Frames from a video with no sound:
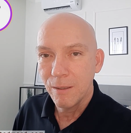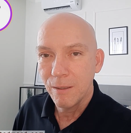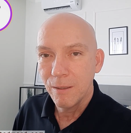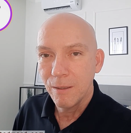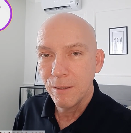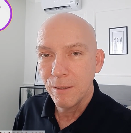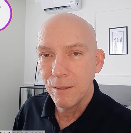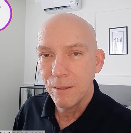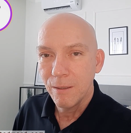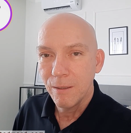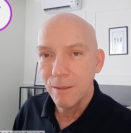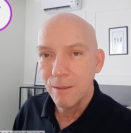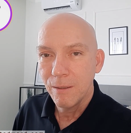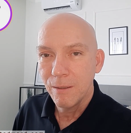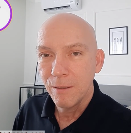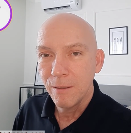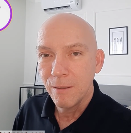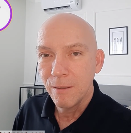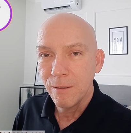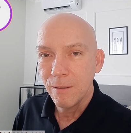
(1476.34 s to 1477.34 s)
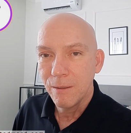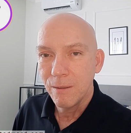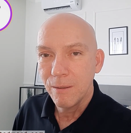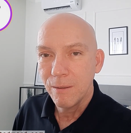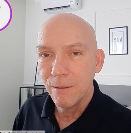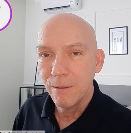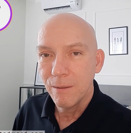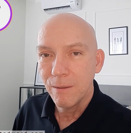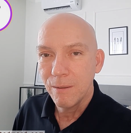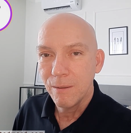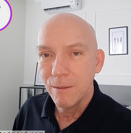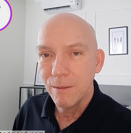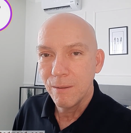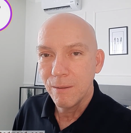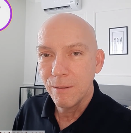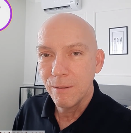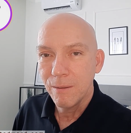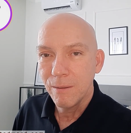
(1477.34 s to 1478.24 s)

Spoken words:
Nothing is said.